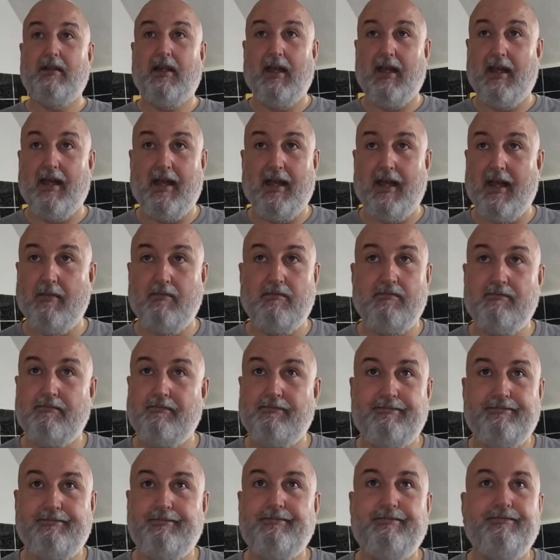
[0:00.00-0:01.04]

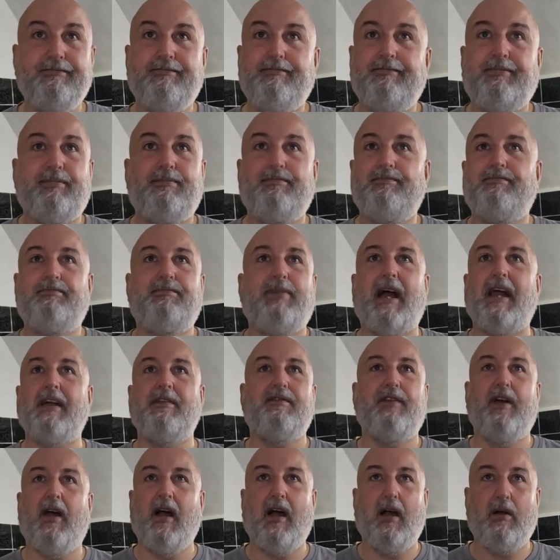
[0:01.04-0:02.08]
by
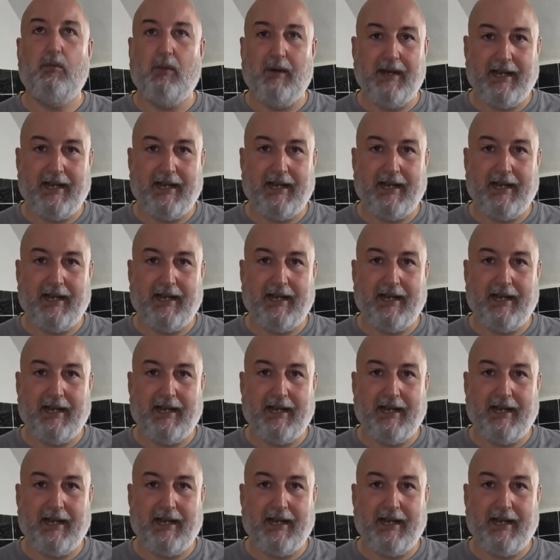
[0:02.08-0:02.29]
far,